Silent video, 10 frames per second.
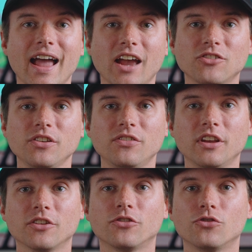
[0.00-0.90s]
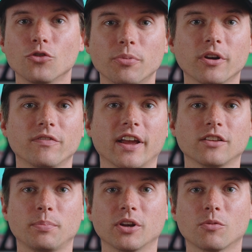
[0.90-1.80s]
I actually see a super
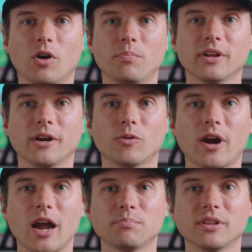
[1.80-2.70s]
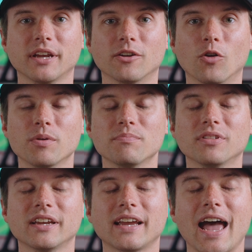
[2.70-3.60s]
advanced pickleball player where I play at open
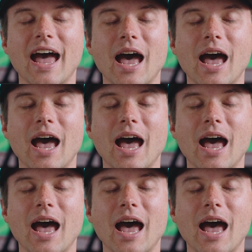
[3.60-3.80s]
play